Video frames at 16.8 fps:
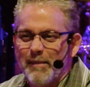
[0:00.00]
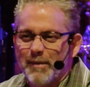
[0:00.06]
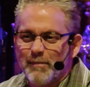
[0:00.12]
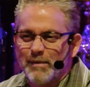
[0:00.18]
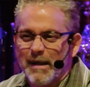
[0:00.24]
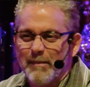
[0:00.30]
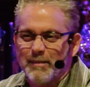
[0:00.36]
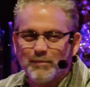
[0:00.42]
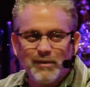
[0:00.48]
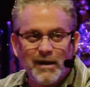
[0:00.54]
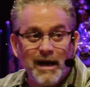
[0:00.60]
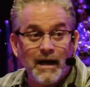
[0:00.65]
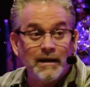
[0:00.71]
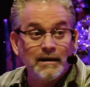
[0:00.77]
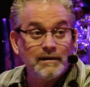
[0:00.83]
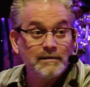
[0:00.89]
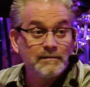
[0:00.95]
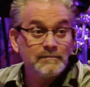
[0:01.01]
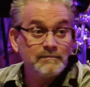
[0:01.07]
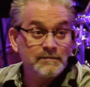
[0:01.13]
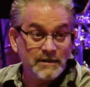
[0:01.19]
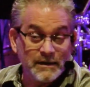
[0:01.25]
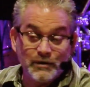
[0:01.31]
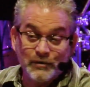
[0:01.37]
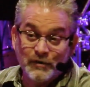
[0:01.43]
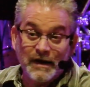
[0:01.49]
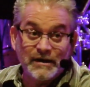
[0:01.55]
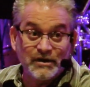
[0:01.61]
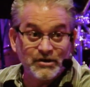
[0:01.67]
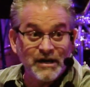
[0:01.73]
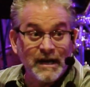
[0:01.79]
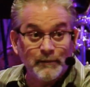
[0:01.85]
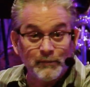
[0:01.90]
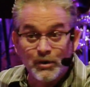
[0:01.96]
blah, blah, blah, blah. See, they're trying to
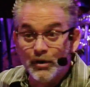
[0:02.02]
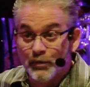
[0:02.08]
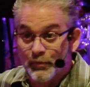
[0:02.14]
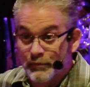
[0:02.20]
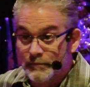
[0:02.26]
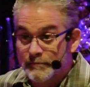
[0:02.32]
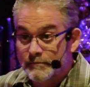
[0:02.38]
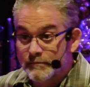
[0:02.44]
shame you.